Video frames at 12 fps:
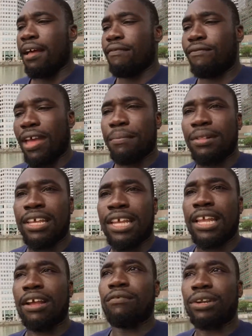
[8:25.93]

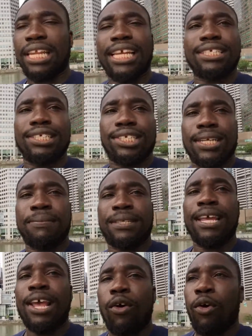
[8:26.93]
family
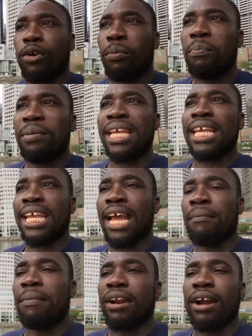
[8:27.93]
relationships, or to be
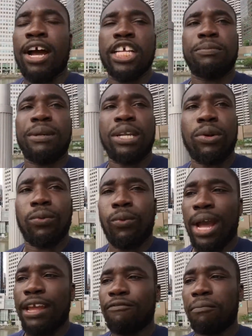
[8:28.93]
a better husband,
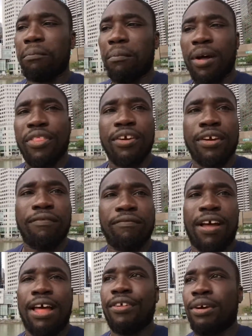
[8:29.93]
wife, mother,
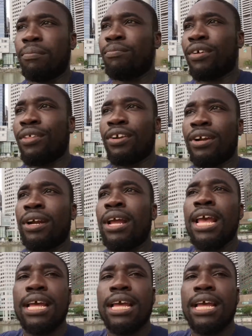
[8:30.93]
father, brother,